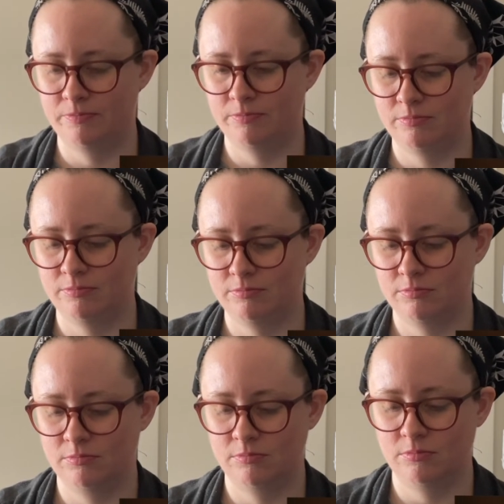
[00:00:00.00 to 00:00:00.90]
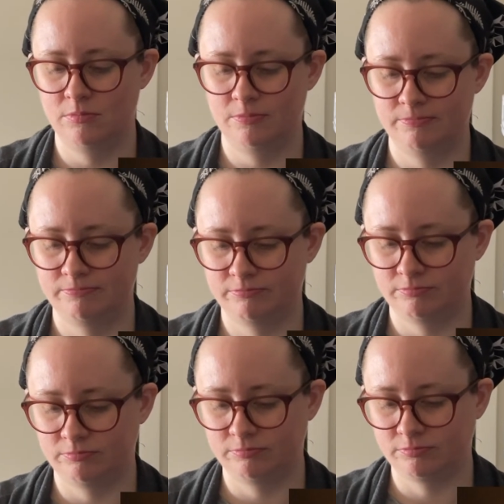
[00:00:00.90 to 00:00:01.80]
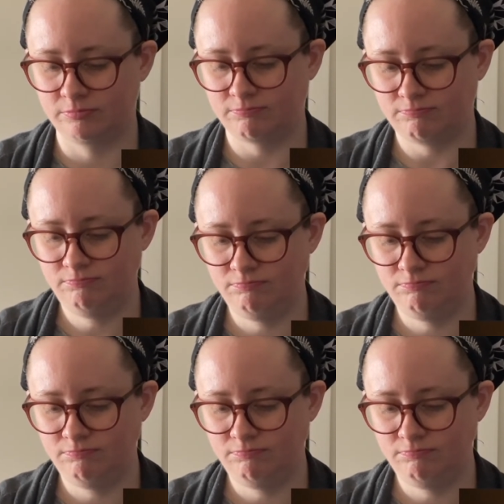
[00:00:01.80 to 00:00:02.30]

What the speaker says: Nothing is said.